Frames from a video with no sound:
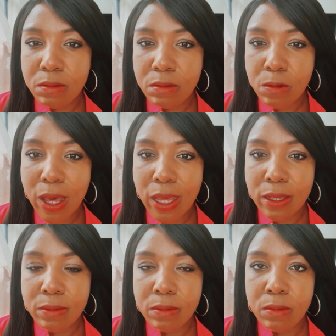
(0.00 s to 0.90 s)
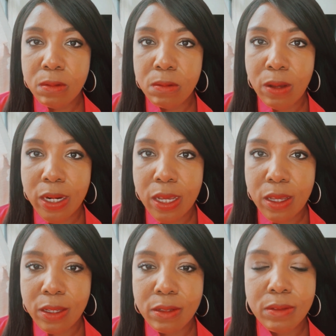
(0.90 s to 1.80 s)
why? Why
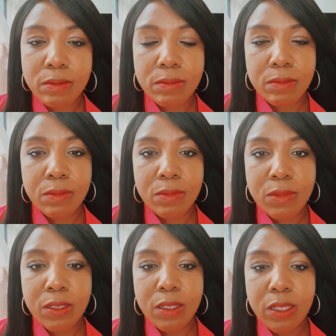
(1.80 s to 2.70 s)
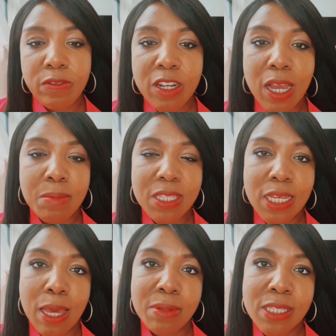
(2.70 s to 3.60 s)
not? Leave your comments in the
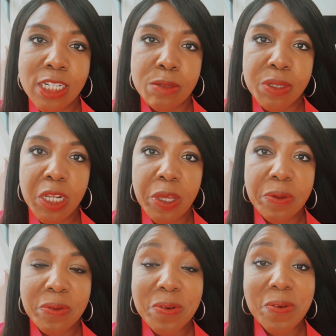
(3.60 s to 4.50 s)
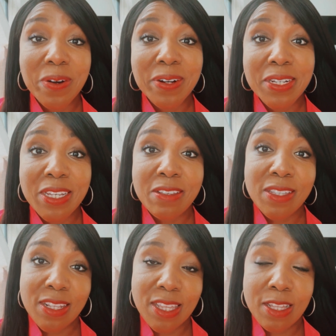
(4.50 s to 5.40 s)
comment section below, or continue
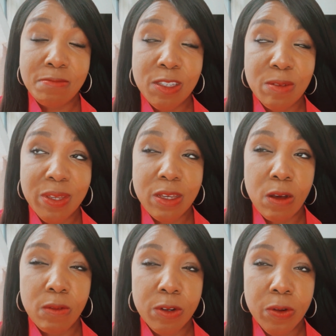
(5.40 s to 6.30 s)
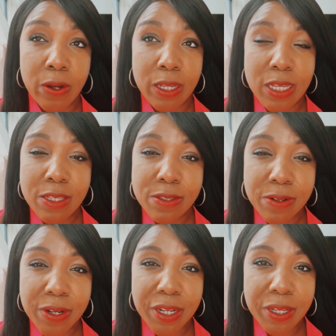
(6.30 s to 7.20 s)
sending them to me over on
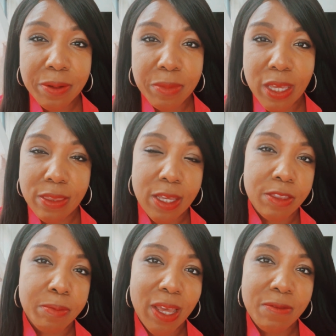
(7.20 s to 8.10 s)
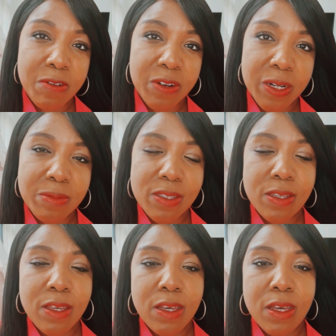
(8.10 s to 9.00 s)
Instagram and the other platforms.
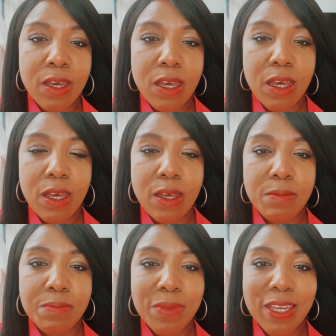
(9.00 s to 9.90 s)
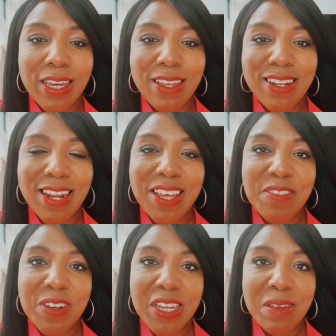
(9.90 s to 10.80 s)
Um, again, I love
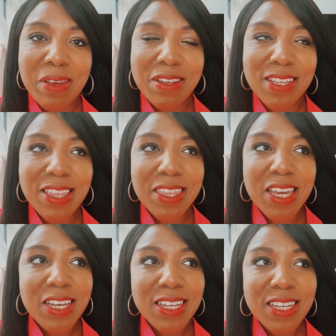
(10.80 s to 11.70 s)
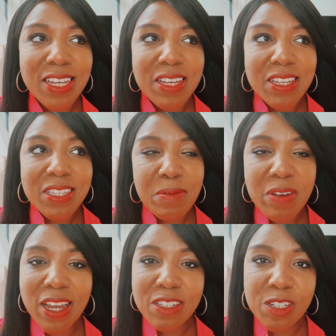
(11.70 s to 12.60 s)
your emails. I think some of you
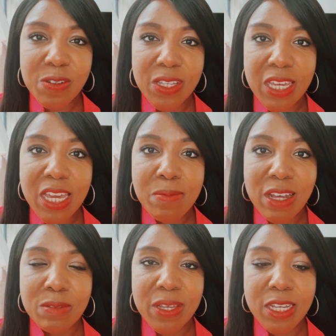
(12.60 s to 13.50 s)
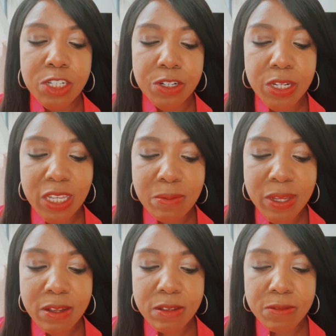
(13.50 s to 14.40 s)
guys are choosing emails because your
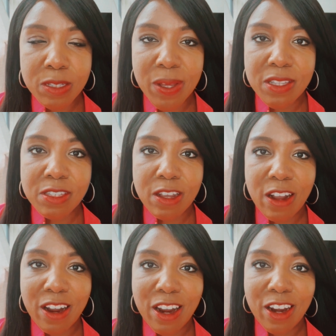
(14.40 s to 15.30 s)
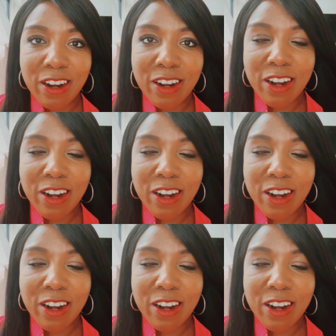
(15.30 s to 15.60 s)
email responses are